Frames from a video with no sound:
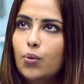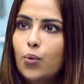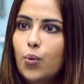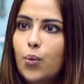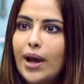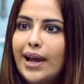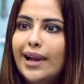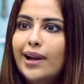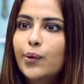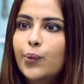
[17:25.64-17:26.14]

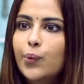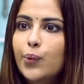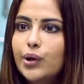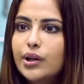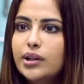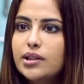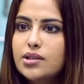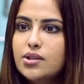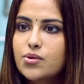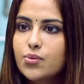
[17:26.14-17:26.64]
well
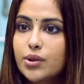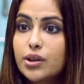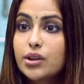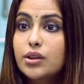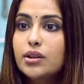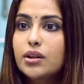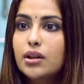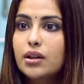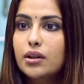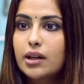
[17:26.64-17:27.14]
versed
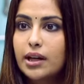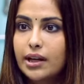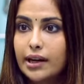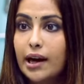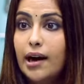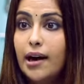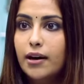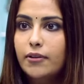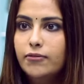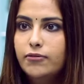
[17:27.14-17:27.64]
with the
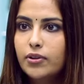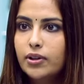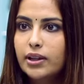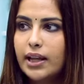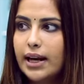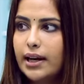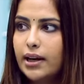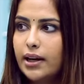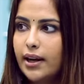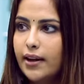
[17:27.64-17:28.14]
craft
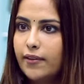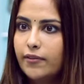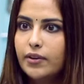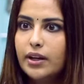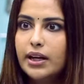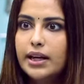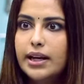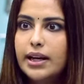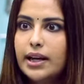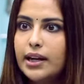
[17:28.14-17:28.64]
that
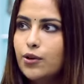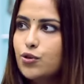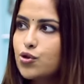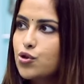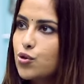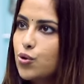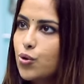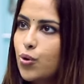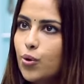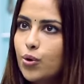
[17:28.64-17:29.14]
every day I
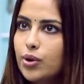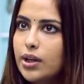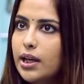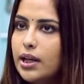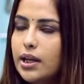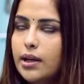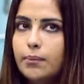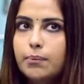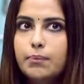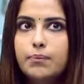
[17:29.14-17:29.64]
used to go
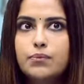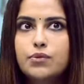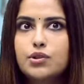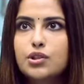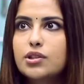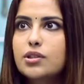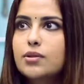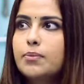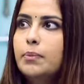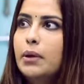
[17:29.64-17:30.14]
there and
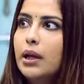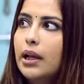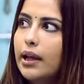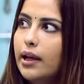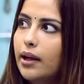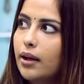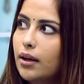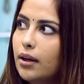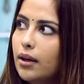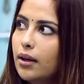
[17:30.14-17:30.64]
just be
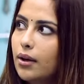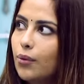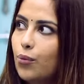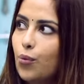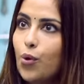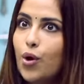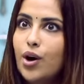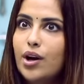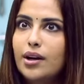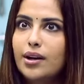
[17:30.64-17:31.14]
like,
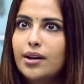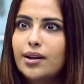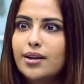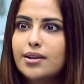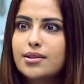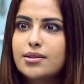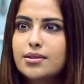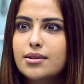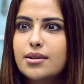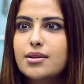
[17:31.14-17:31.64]
what
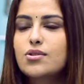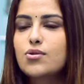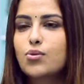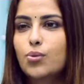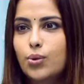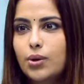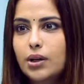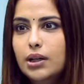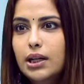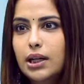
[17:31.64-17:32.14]
is this
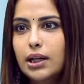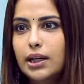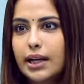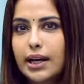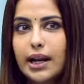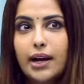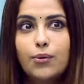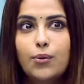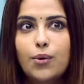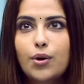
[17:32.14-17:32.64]
world?
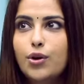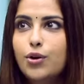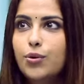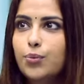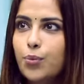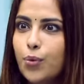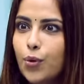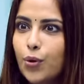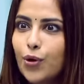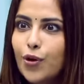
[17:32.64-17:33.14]
And I
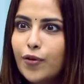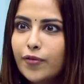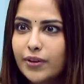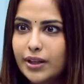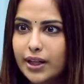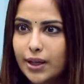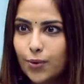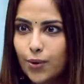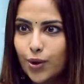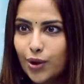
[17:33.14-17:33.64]
want more of
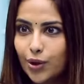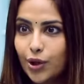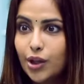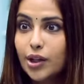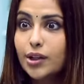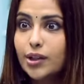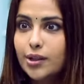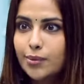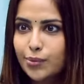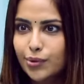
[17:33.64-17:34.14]
it. I want to
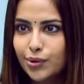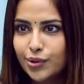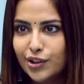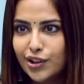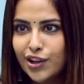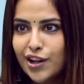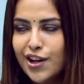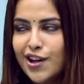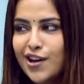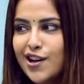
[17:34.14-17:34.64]
learn
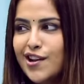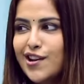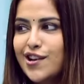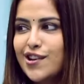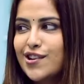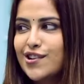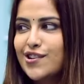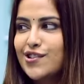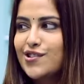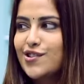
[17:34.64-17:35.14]
more.
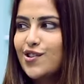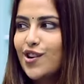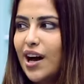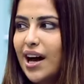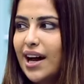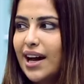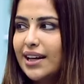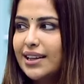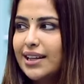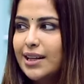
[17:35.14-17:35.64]

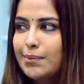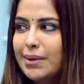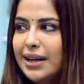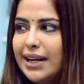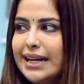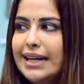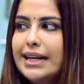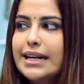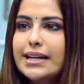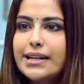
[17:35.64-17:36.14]
So I think
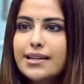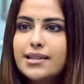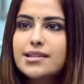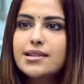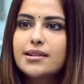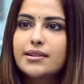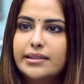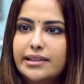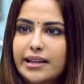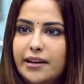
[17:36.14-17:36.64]
my
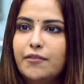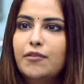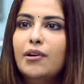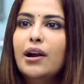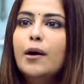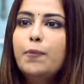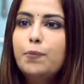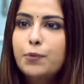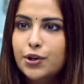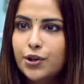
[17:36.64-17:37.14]
interest
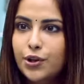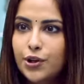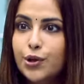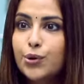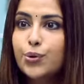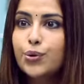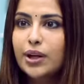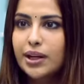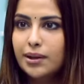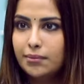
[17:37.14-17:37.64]
developed
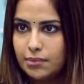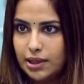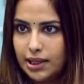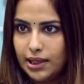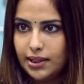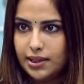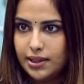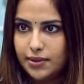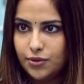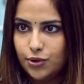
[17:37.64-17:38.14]
during
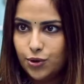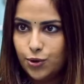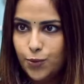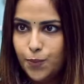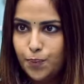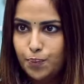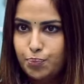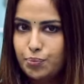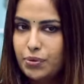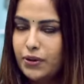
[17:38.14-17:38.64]
Balika
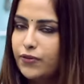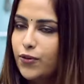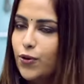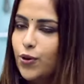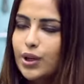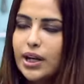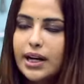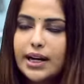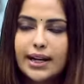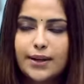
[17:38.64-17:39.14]
Vadhu.
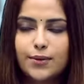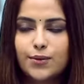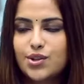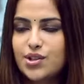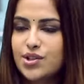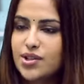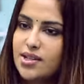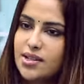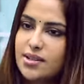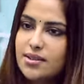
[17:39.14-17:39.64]
Before that, I
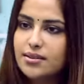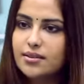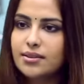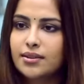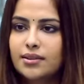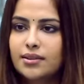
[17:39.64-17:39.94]
was just,